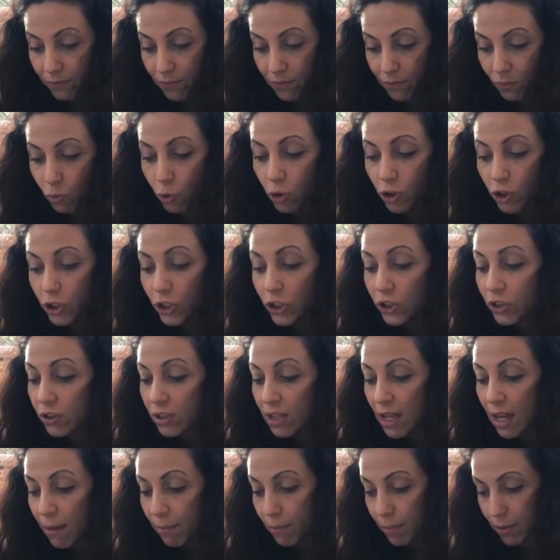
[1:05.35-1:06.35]
"Watch your
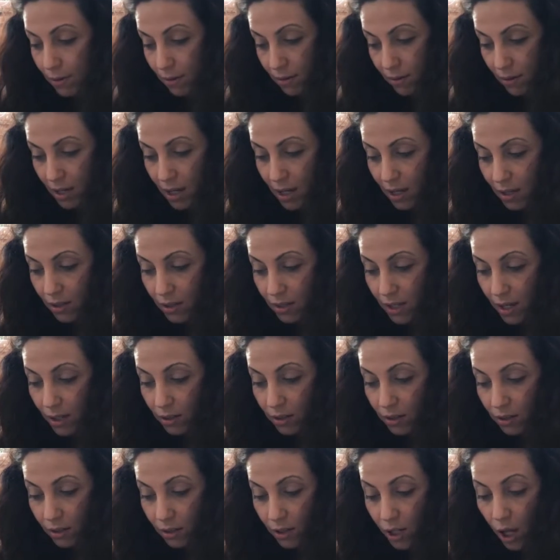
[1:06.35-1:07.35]
step," Kit said,
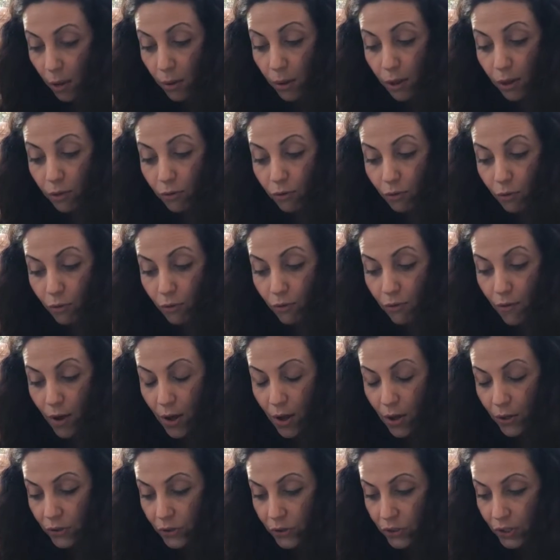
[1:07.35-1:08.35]
going through
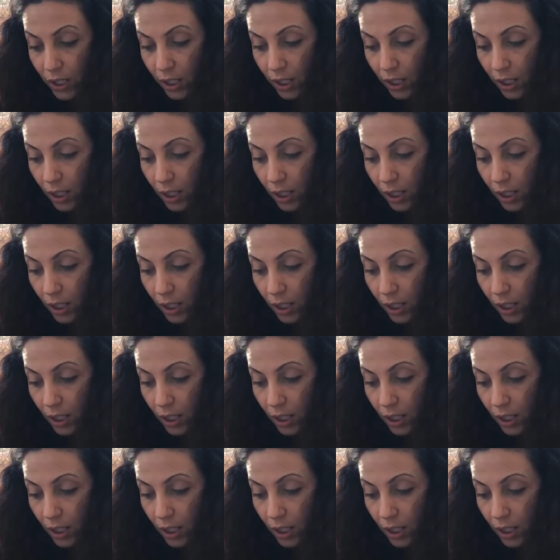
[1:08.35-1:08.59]
first.